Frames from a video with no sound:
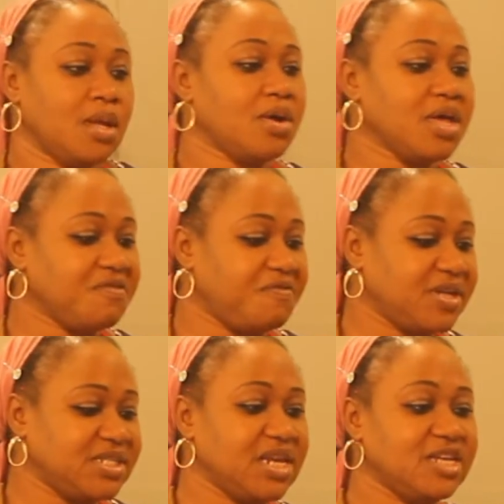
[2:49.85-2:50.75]
Okay, the
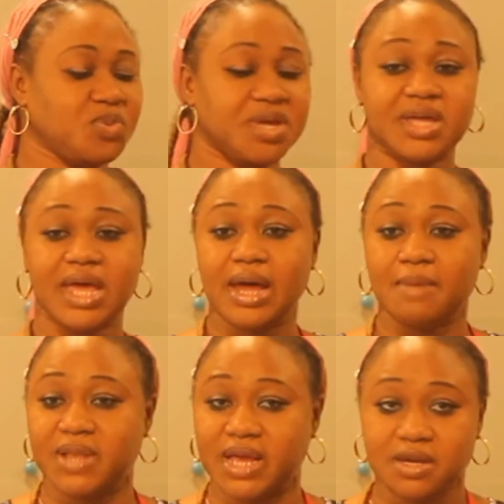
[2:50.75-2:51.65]
first thing is we're gonna get our
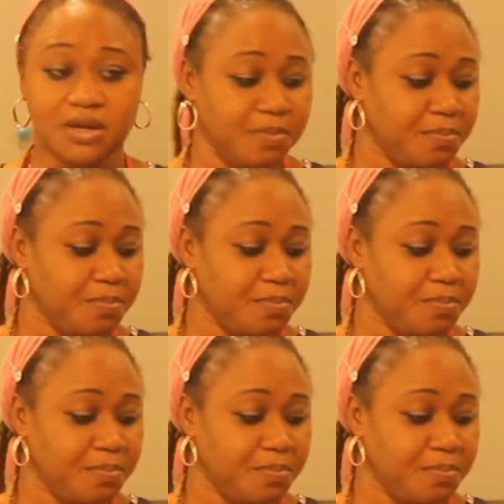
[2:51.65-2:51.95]
blender,